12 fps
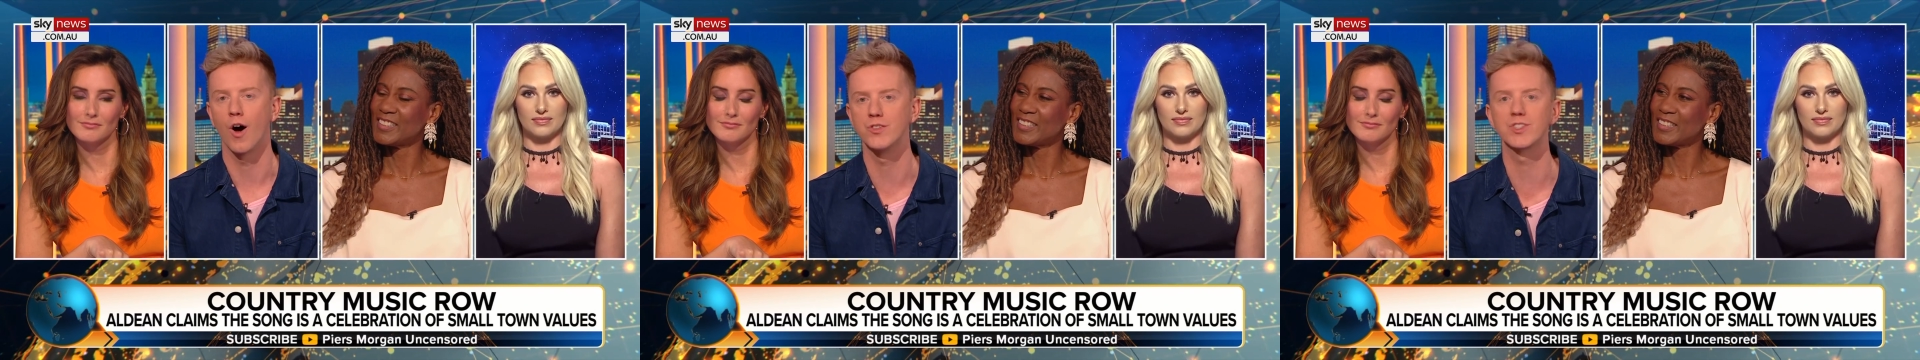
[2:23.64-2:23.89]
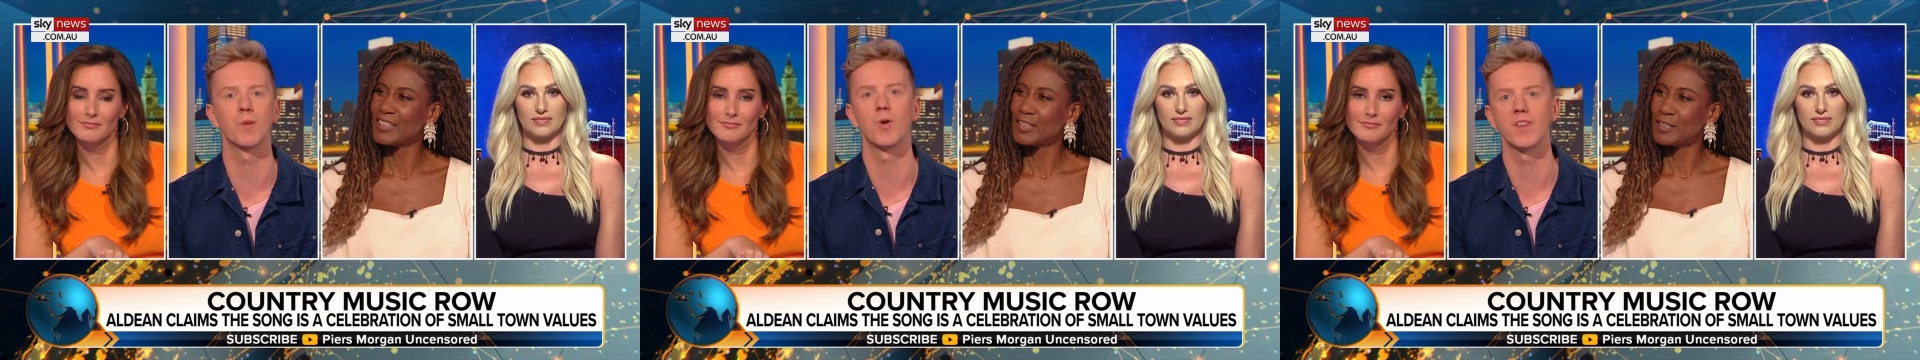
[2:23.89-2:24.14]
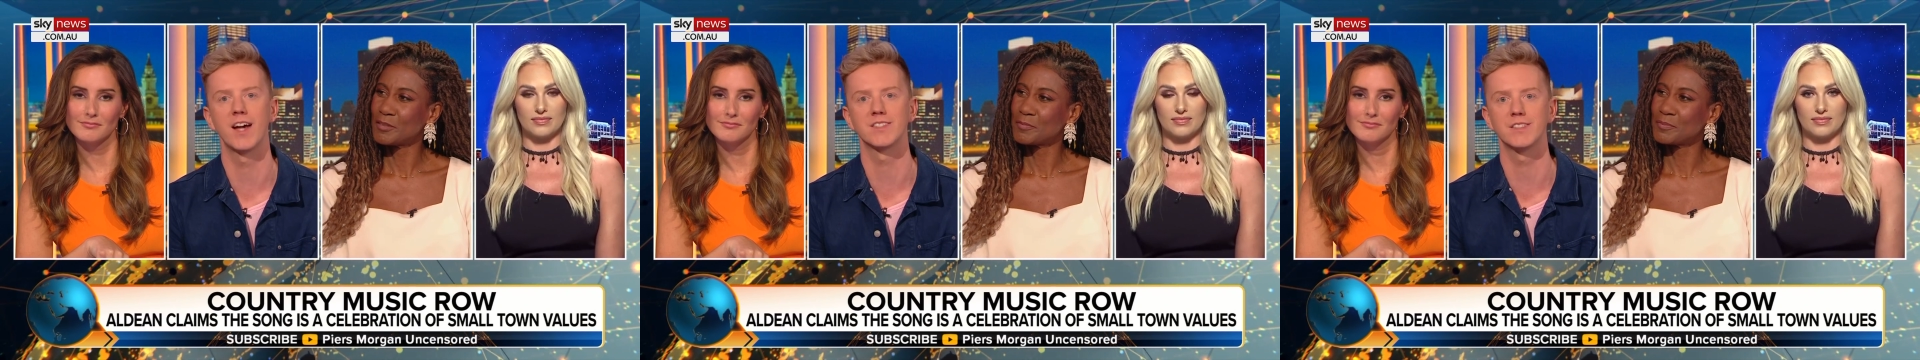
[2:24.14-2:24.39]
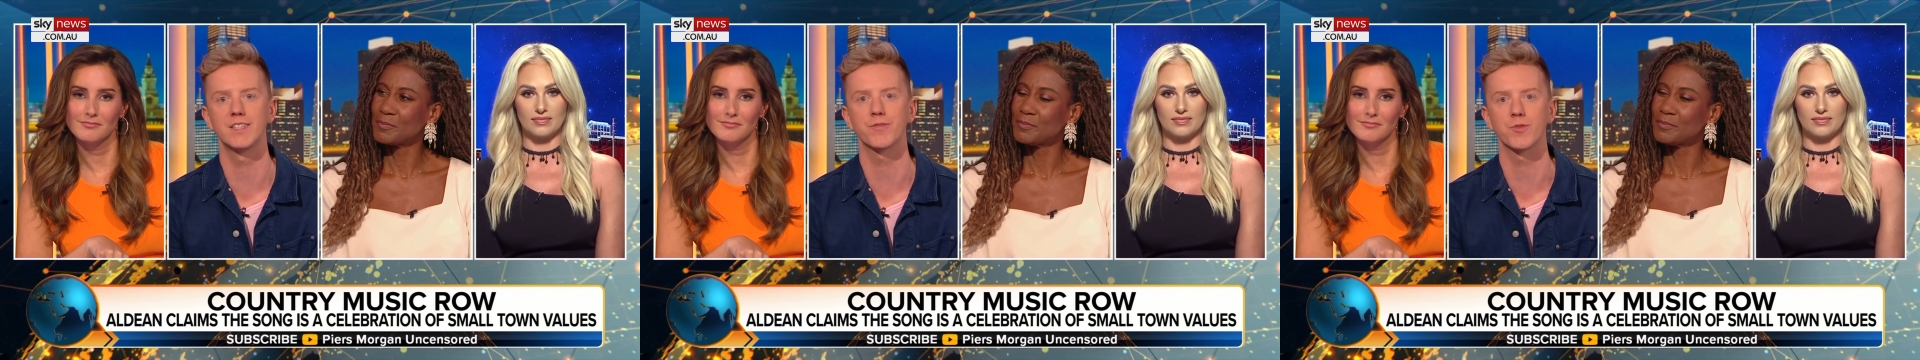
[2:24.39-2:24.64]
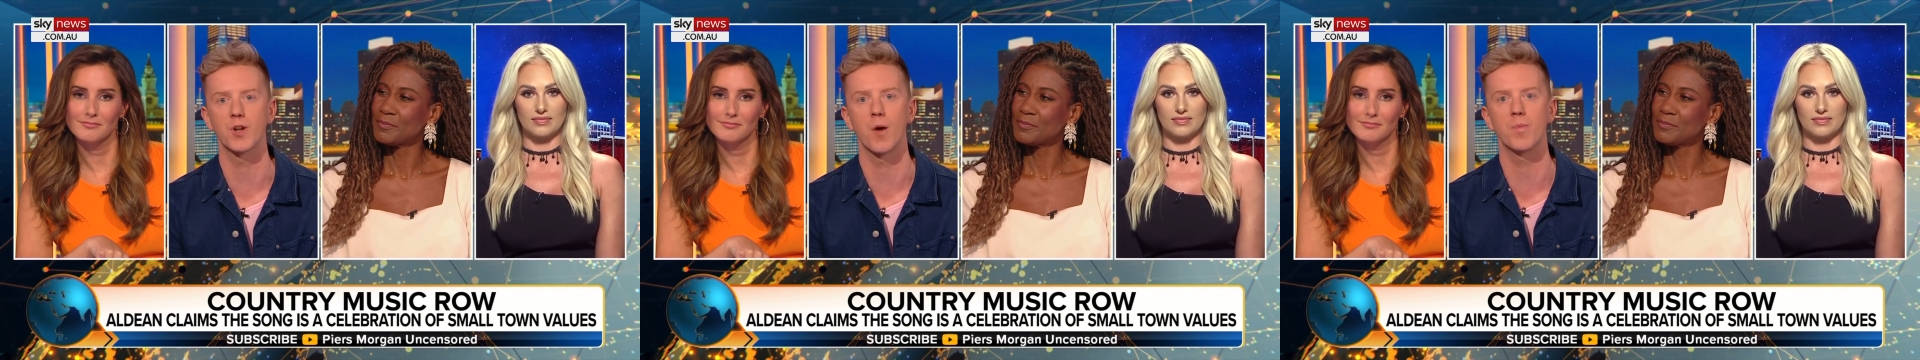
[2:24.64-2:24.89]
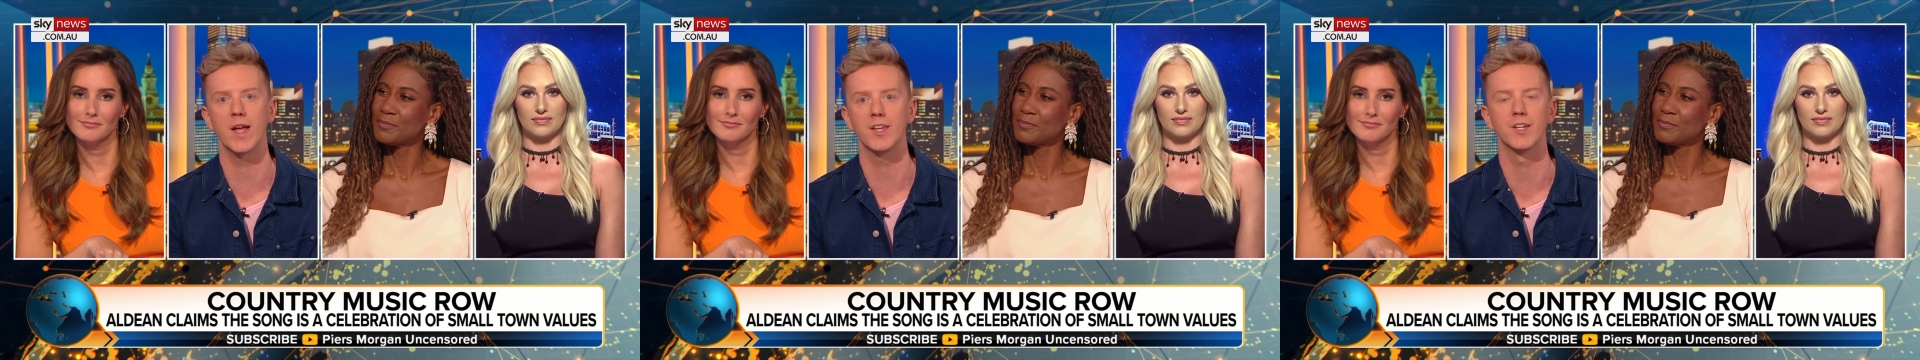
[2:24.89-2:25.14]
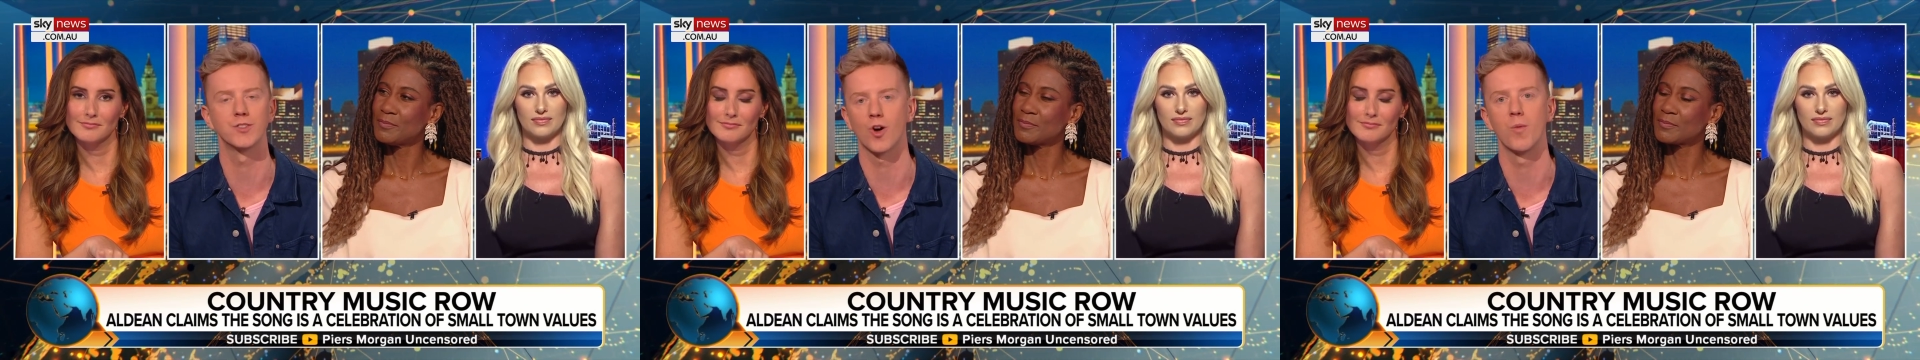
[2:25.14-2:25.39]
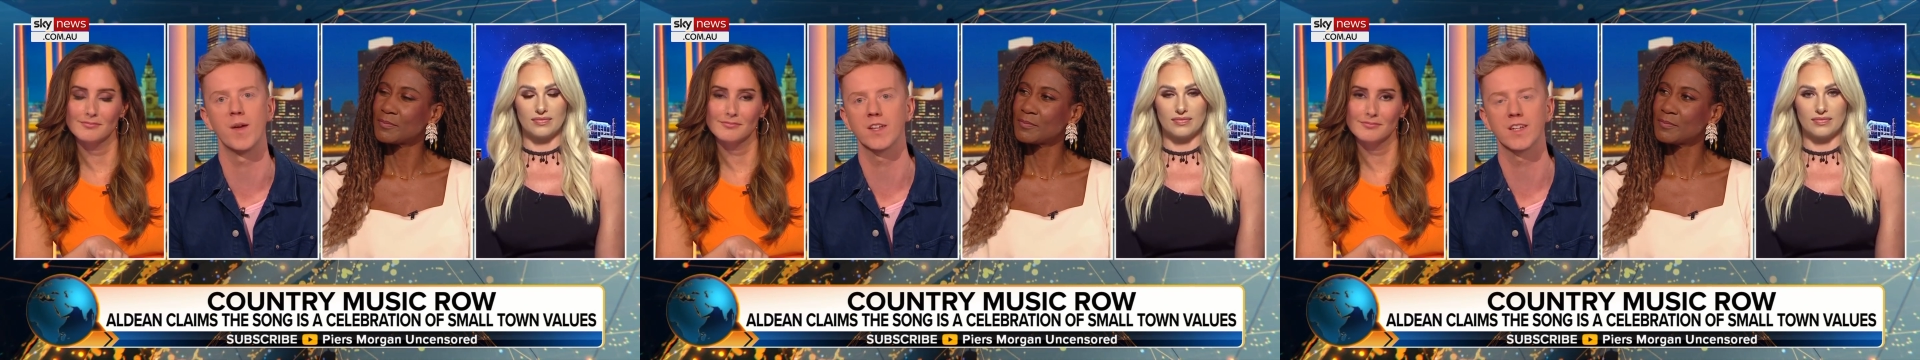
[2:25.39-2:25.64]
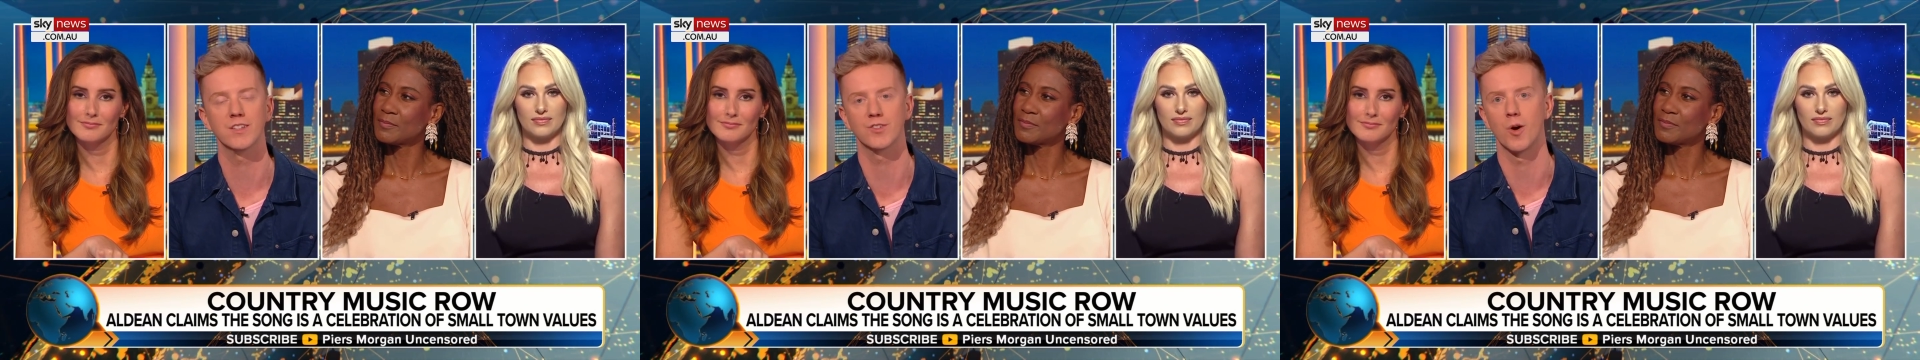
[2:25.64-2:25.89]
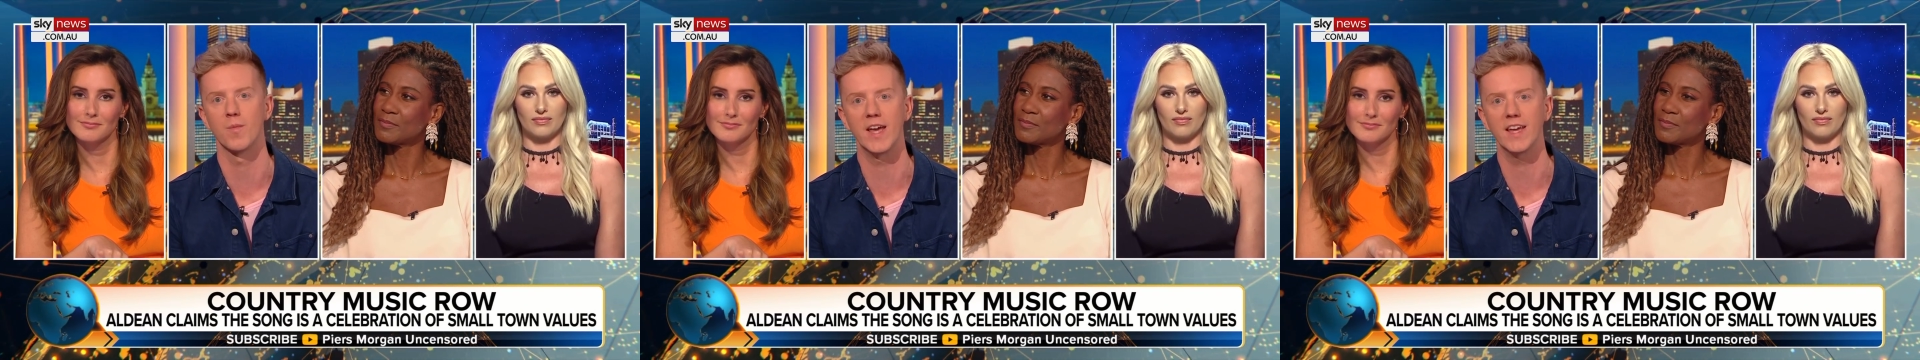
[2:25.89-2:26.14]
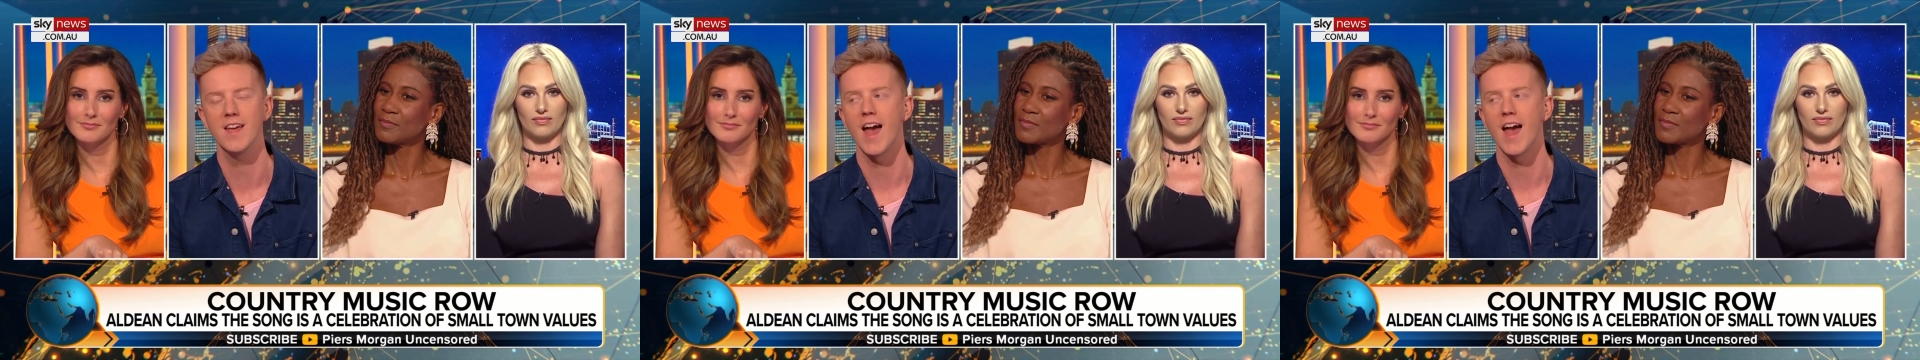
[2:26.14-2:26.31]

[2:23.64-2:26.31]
Speaker 1: on someone that has a different opinion, Tomi, Tomi